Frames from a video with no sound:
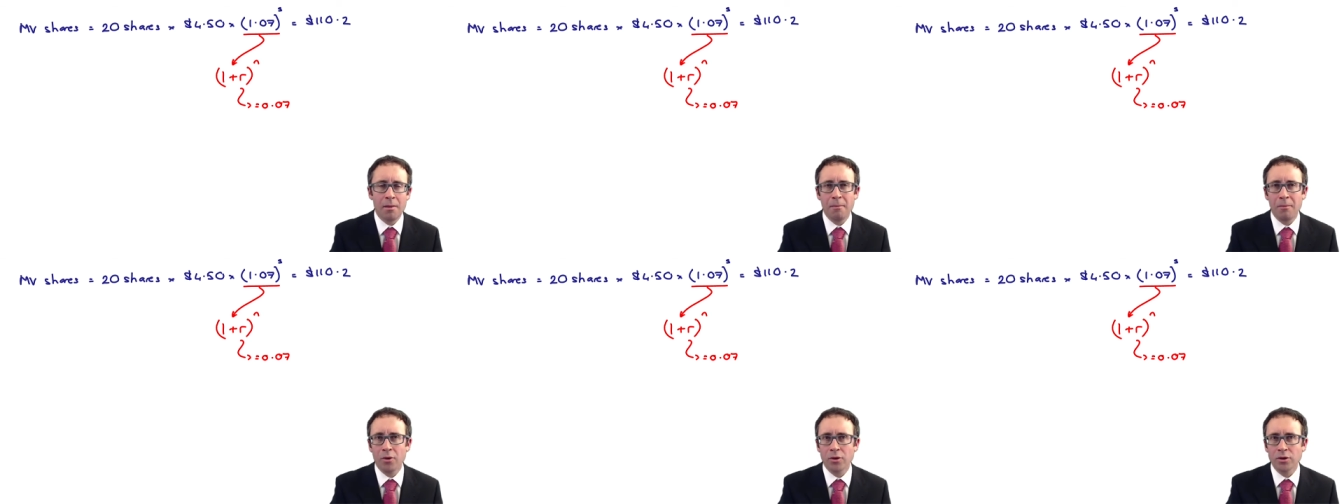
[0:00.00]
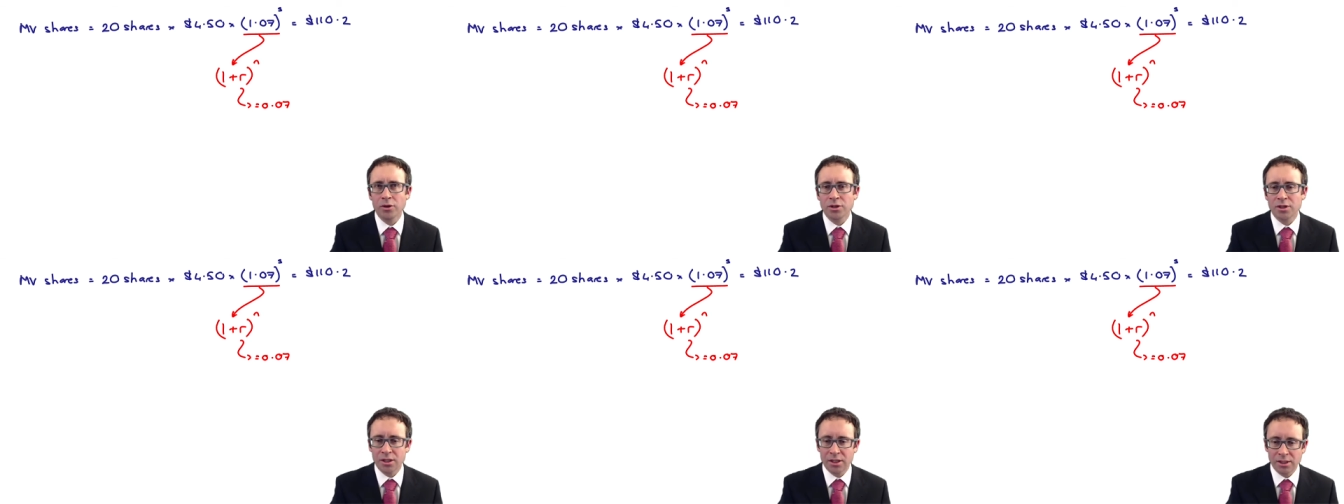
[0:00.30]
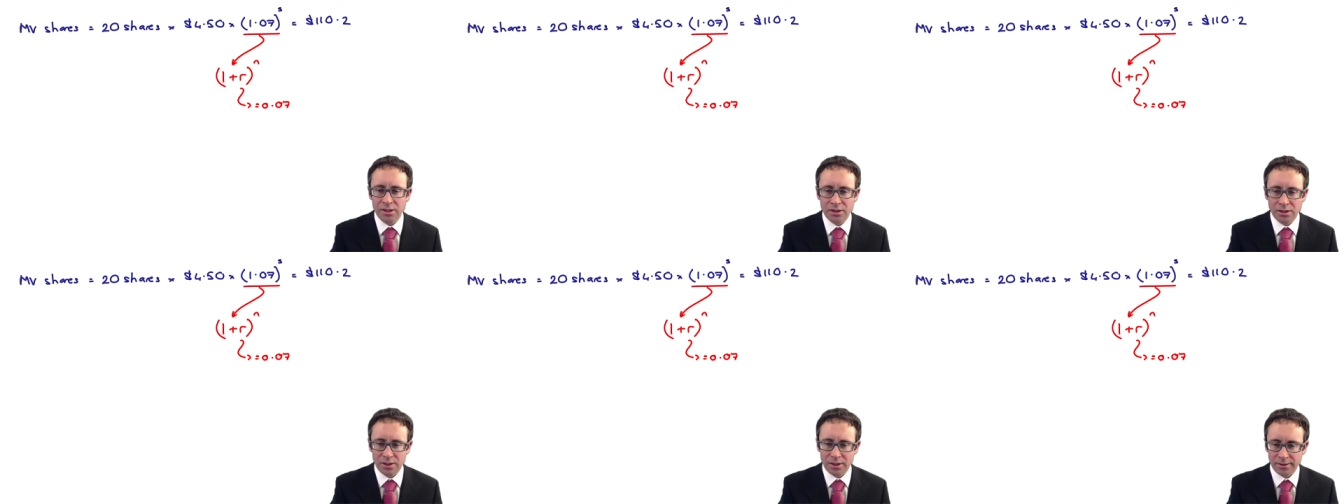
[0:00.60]
much
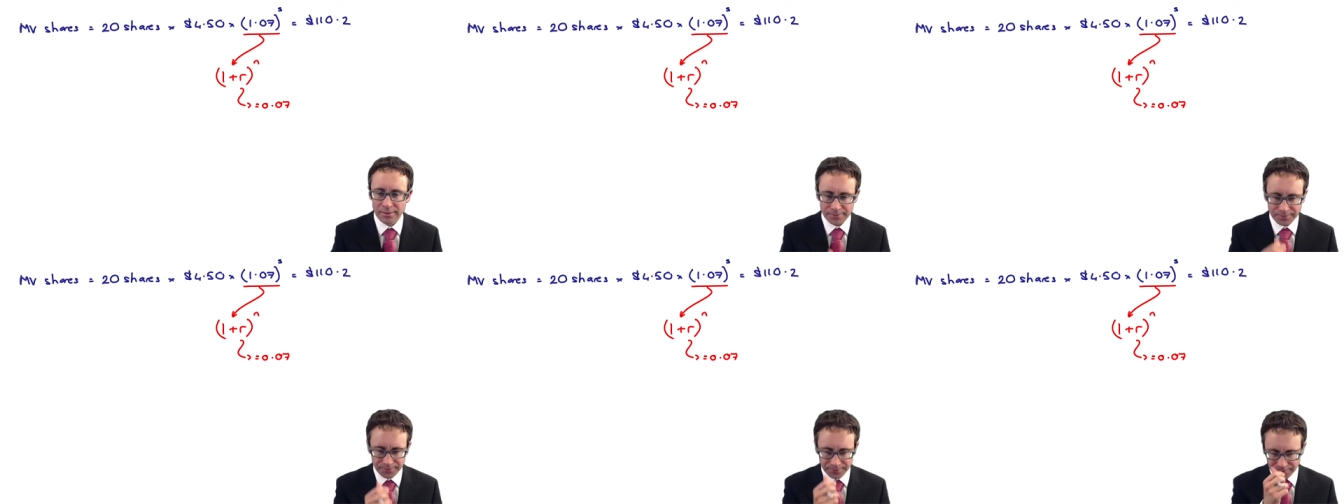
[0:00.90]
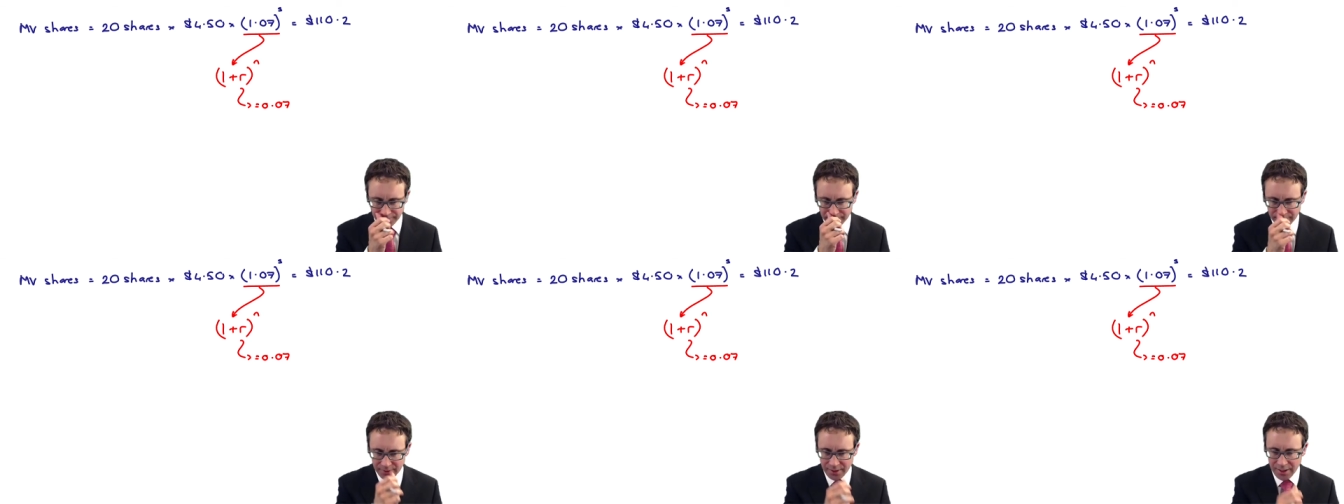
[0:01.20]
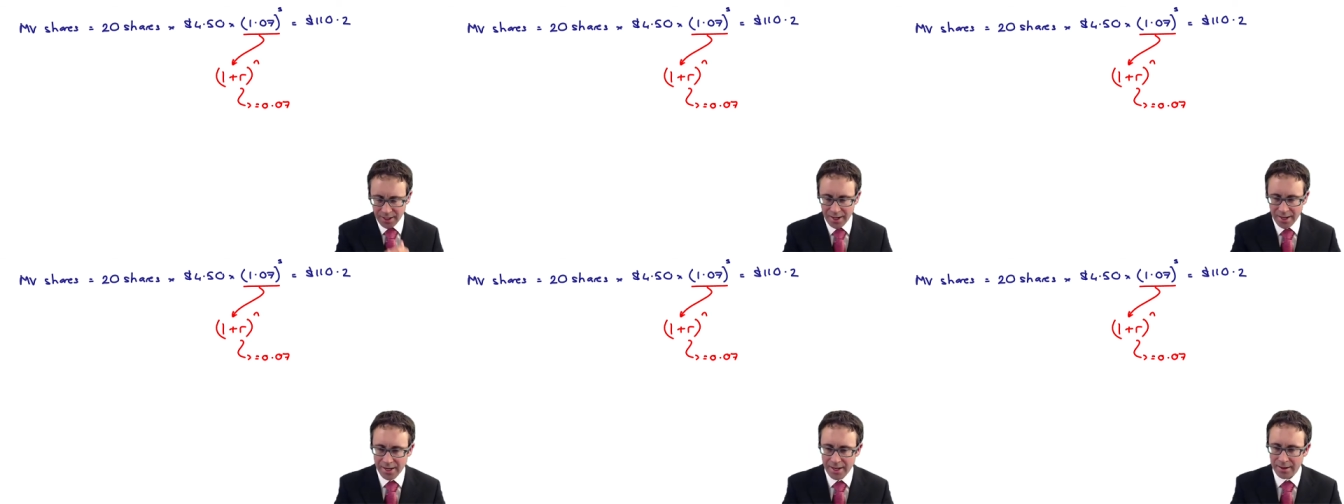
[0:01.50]
easier.
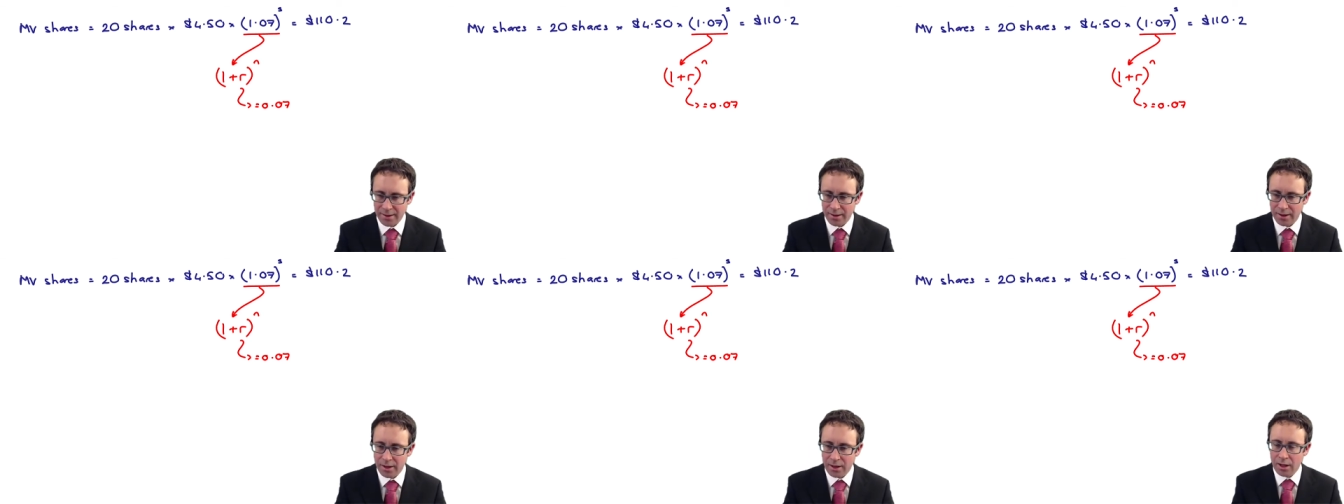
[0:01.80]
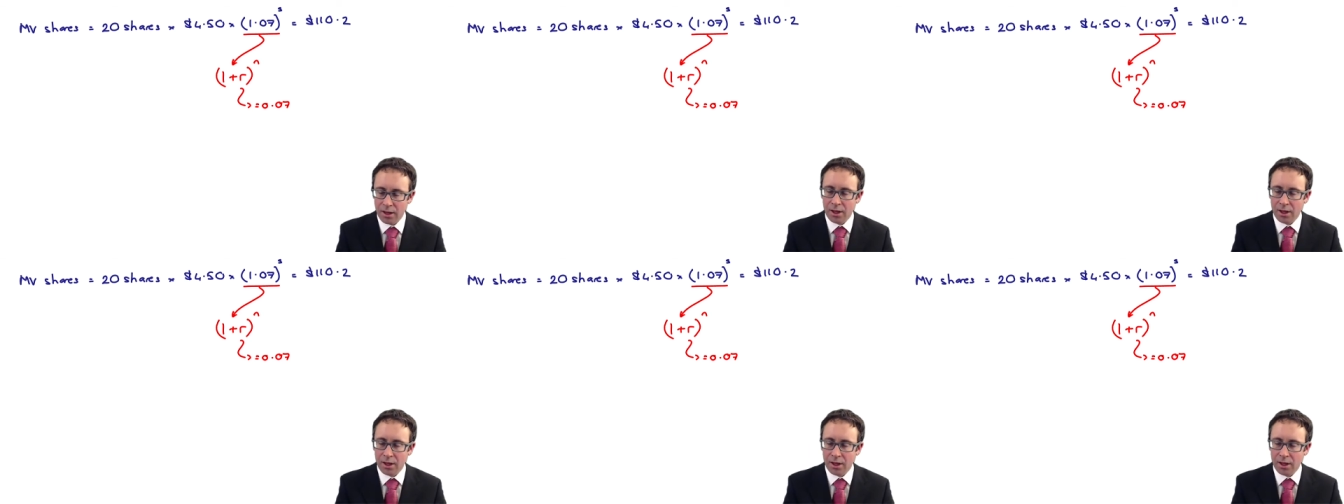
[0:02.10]
Okay,